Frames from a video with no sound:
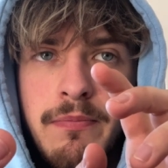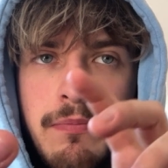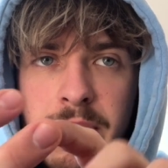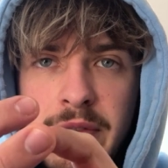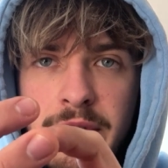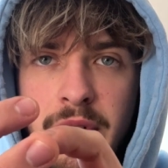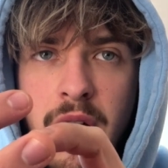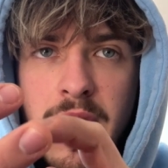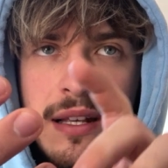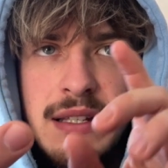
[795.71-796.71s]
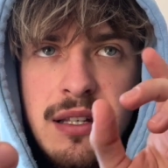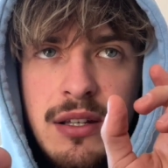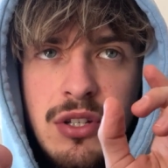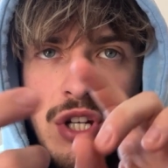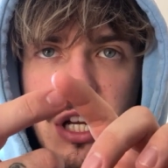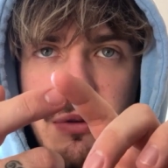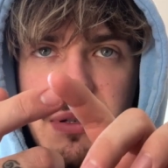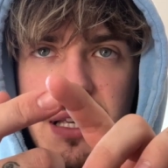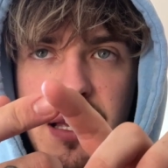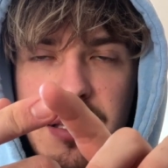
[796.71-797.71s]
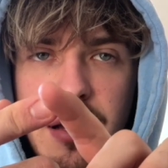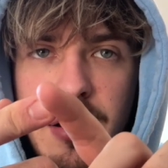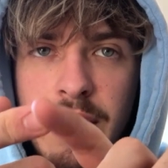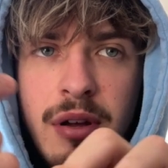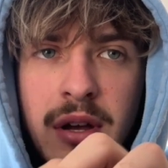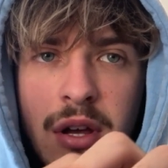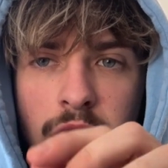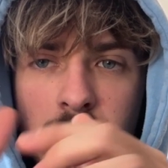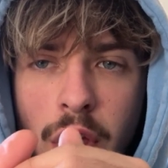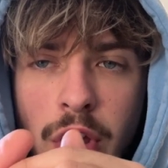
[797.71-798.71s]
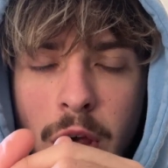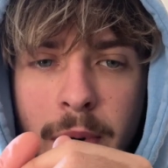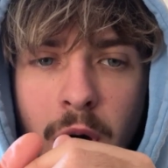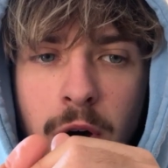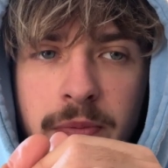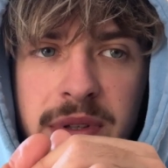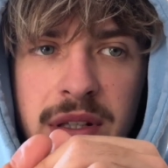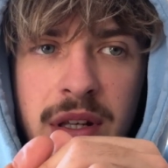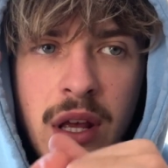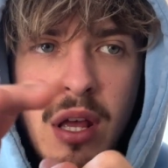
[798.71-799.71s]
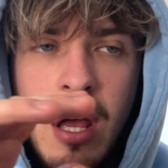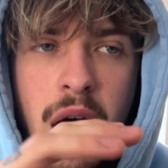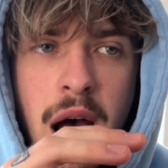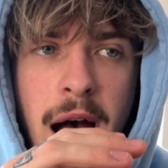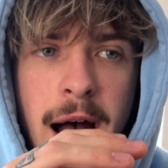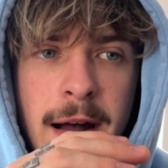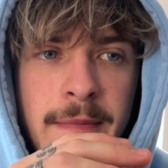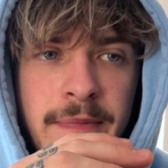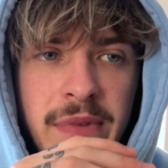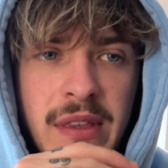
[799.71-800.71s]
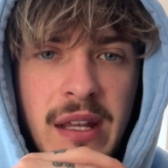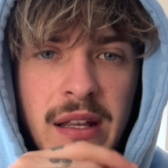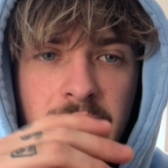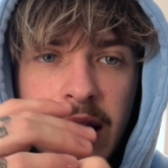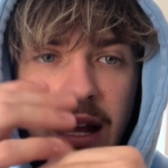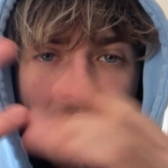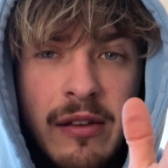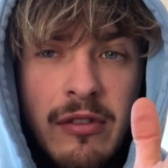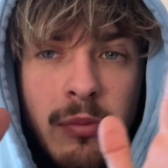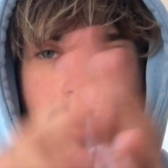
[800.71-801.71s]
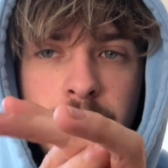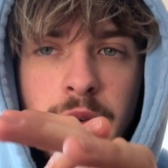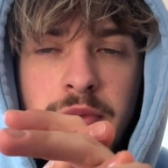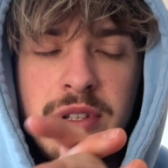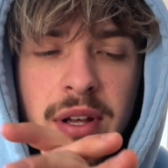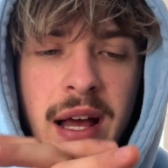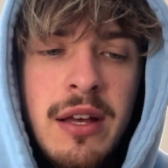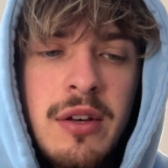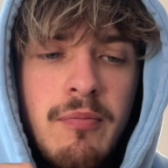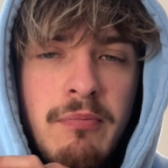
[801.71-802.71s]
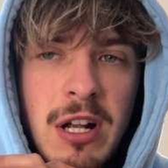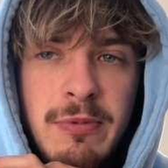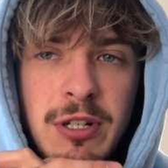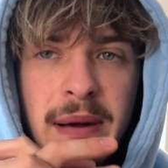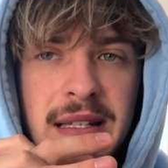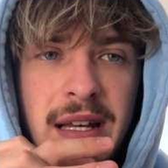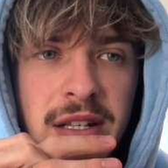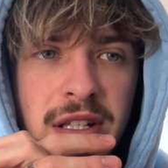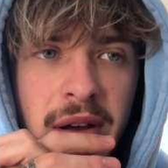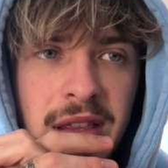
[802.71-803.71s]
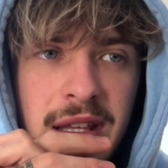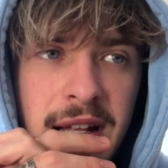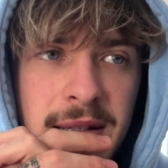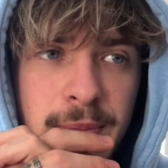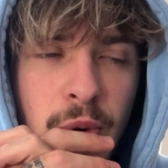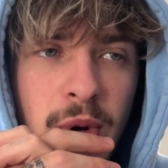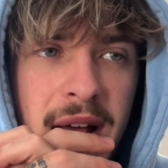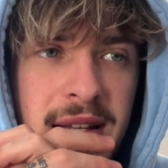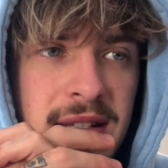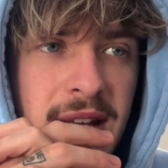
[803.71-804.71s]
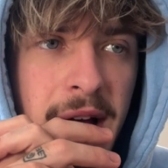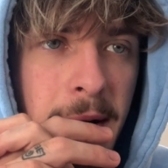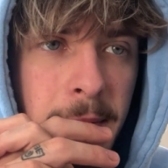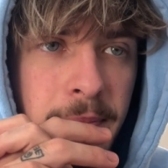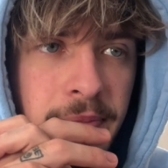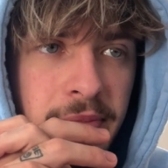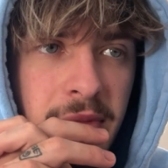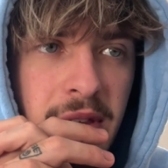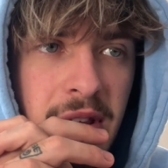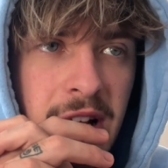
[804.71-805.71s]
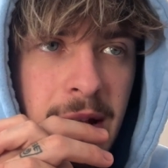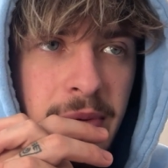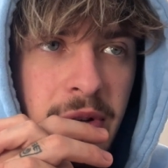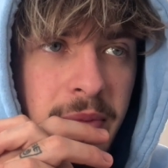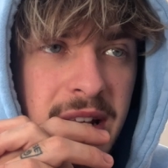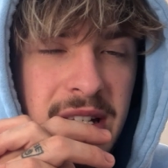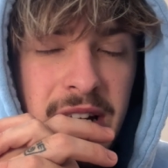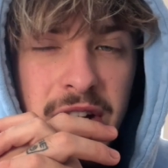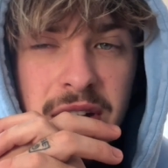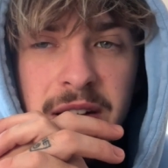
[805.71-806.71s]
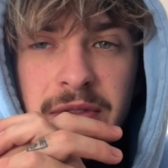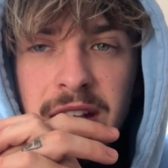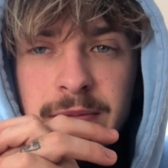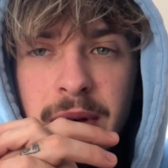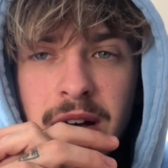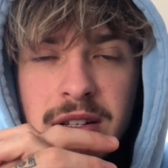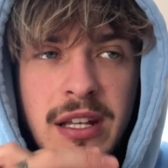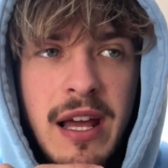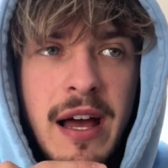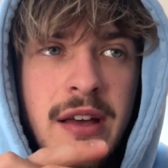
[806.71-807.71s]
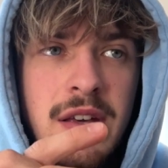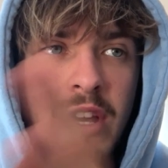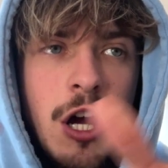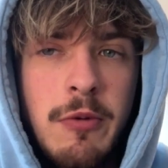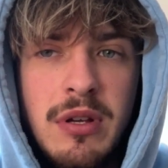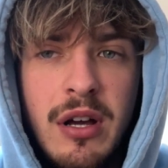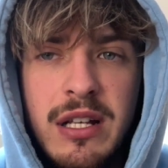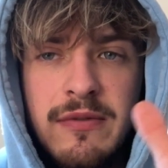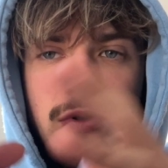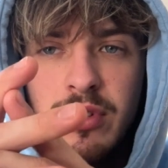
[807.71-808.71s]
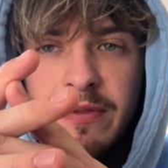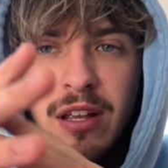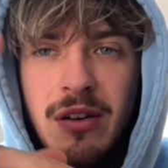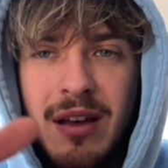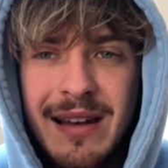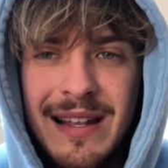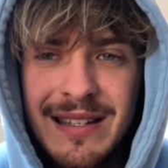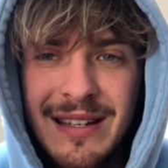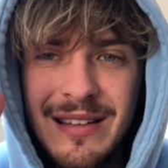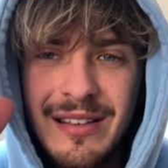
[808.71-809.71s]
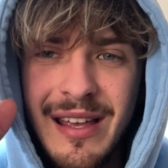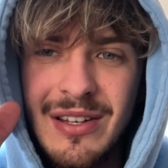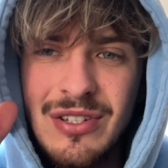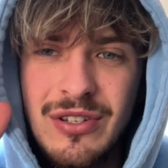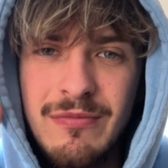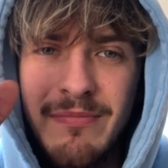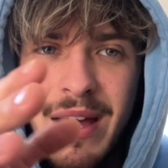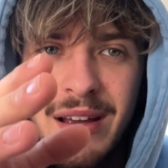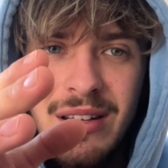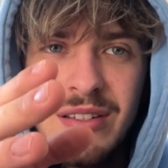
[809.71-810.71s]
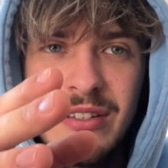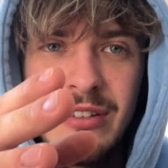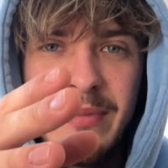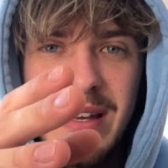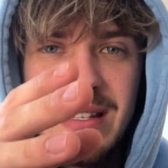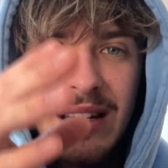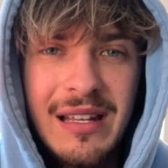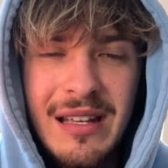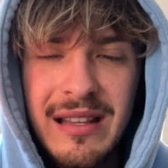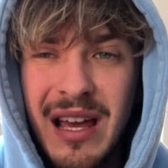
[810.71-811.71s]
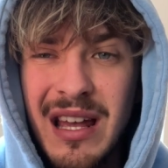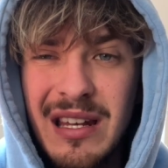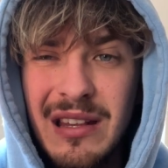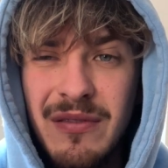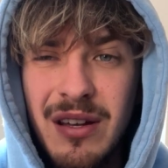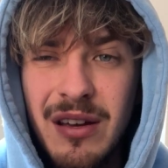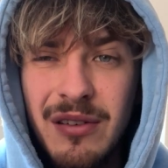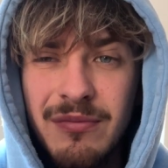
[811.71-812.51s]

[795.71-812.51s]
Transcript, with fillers: beef and rice, chicken and potato, cocoa pops, um, and even a little bit of fruit. So yeah, much, much better. So I think that's more or less um, the clip that basically you need for this part. So yeah, hope you guys have enjoyed this video and let's get you back to basically the end of the video.